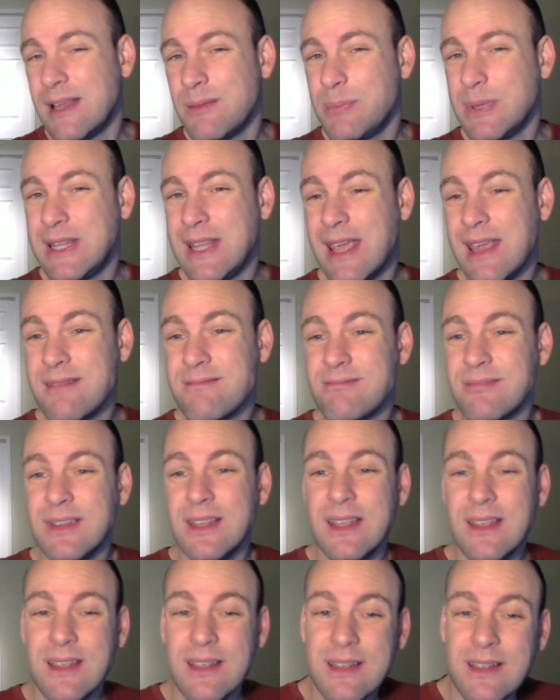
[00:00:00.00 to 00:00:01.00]
But then,
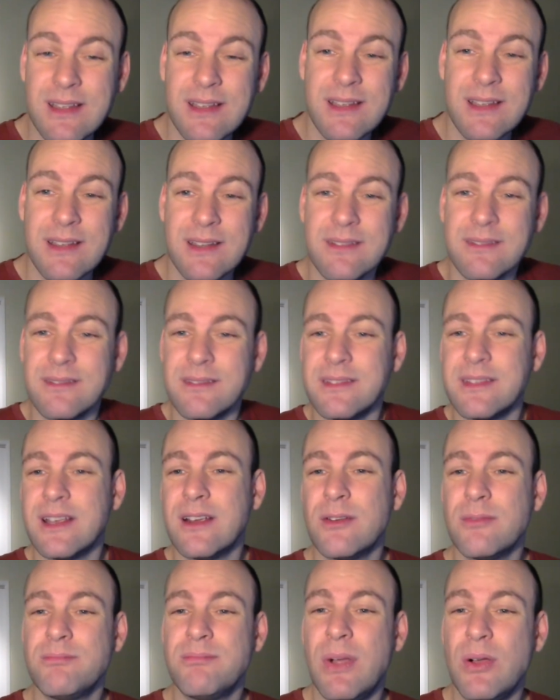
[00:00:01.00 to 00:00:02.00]

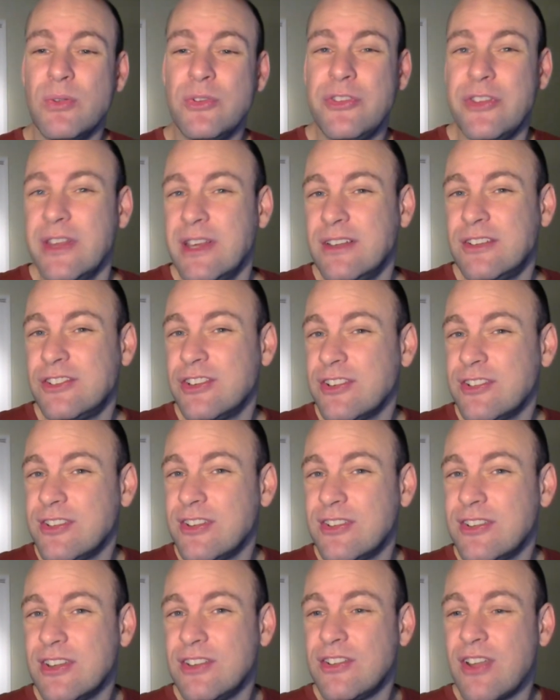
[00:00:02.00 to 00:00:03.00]
they're mostly just
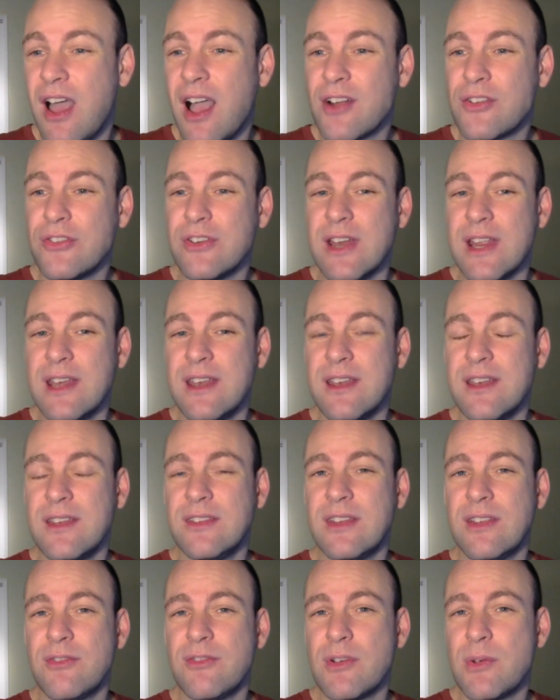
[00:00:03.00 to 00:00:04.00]
as indoctrinated
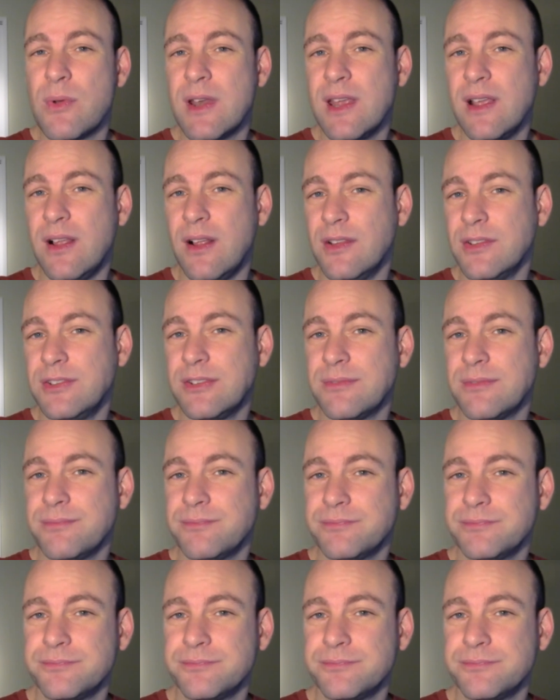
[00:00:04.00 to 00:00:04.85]
as everyone else.